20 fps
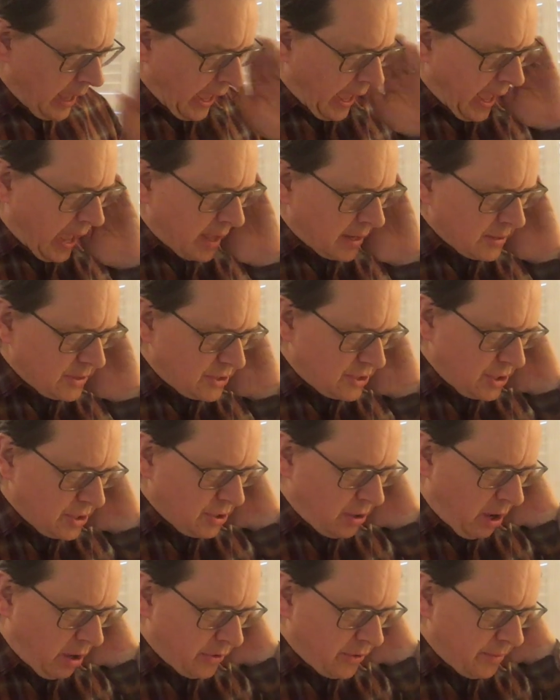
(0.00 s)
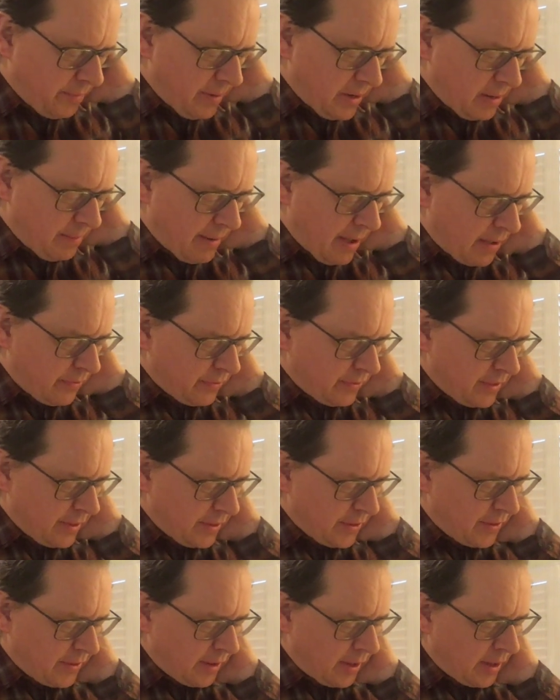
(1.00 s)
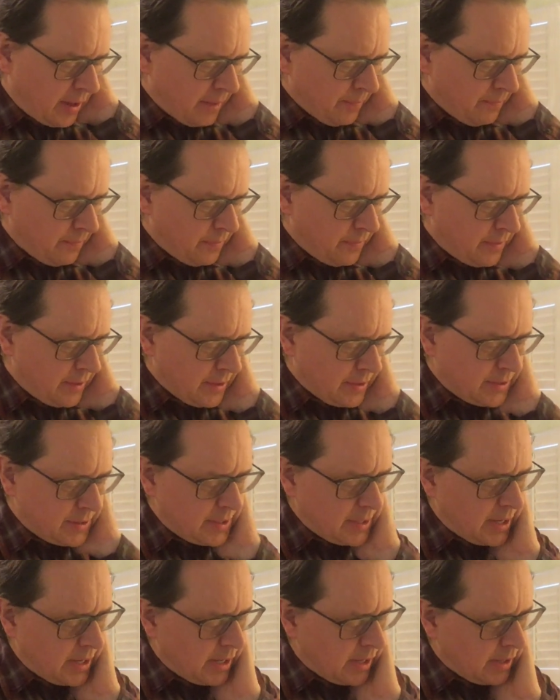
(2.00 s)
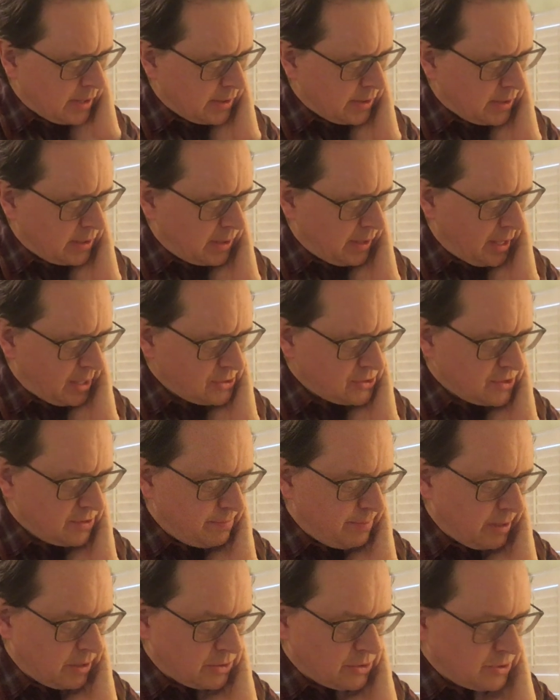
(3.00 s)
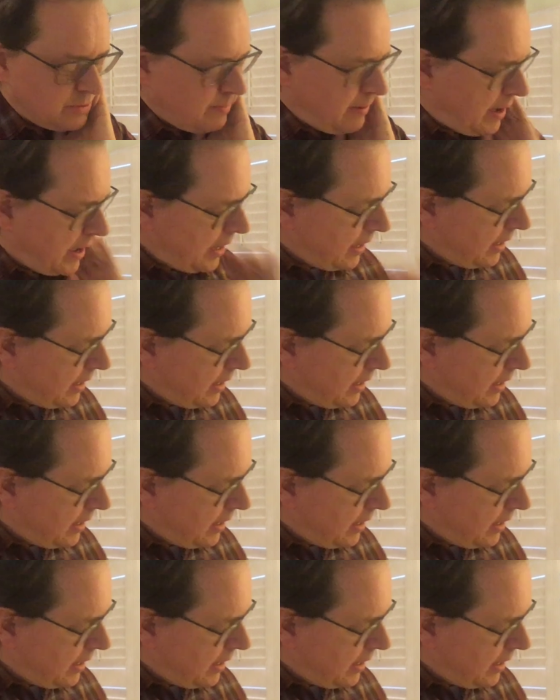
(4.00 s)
And she talks a bit about this collection of pictures by